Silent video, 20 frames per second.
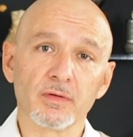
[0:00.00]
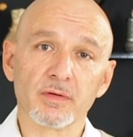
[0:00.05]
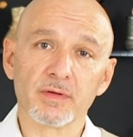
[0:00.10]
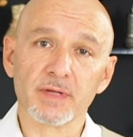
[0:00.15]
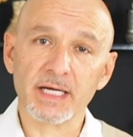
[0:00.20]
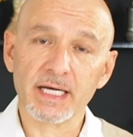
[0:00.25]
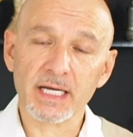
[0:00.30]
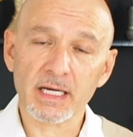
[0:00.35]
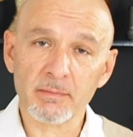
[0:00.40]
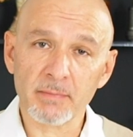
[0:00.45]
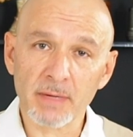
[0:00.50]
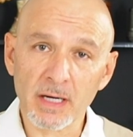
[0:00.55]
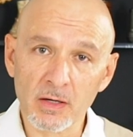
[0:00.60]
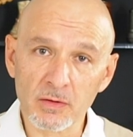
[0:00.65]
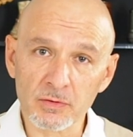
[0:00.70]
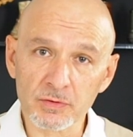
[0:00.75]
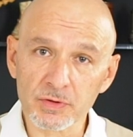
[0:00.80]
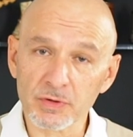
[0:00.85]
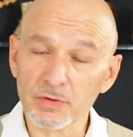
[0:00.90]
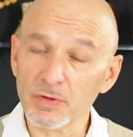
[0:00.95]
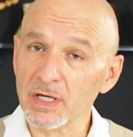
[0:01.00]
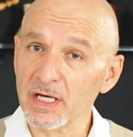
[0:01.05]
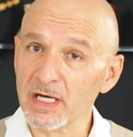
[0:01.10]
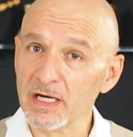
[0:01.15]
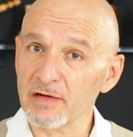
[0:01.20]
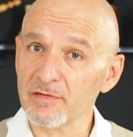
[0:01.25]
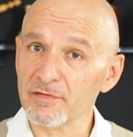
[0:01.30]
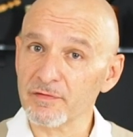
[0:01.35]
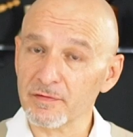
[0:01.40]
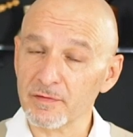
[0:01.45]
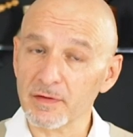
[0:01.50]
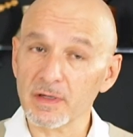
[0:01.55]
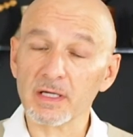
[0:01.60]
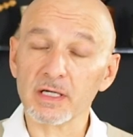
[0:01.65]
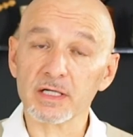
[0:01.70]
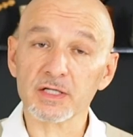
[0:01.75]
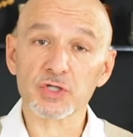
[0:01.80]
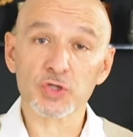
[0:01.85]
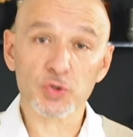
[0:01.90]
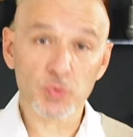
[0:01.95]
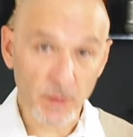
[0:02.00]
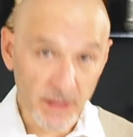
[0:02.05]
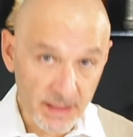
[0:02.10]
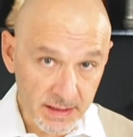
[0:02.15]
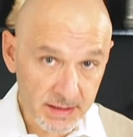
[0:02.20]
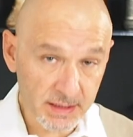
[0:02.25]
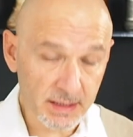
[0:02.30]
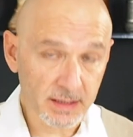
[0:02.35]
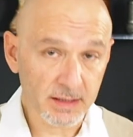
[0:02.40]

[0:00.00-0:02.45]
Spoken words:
that amount, you have a sweet